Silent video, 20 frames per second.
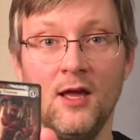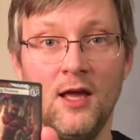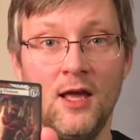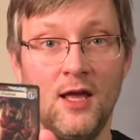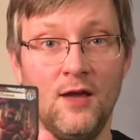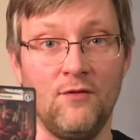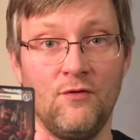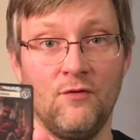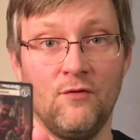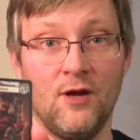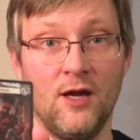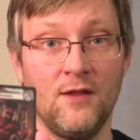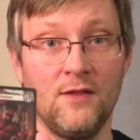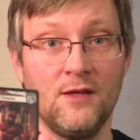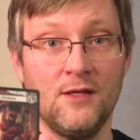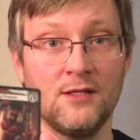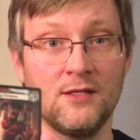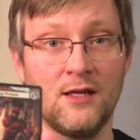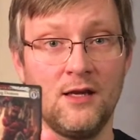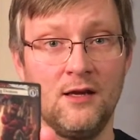if you've got
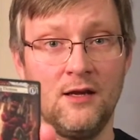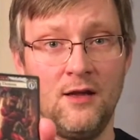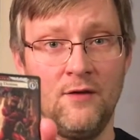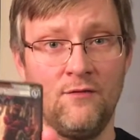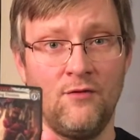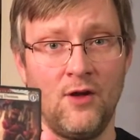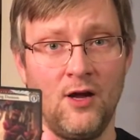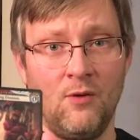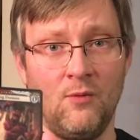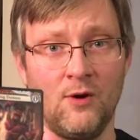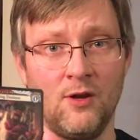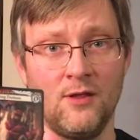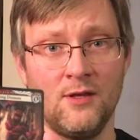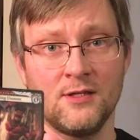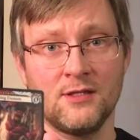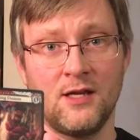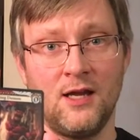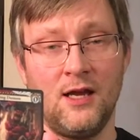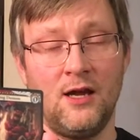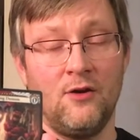one of this
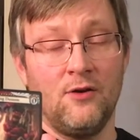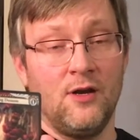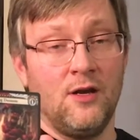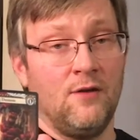guy out.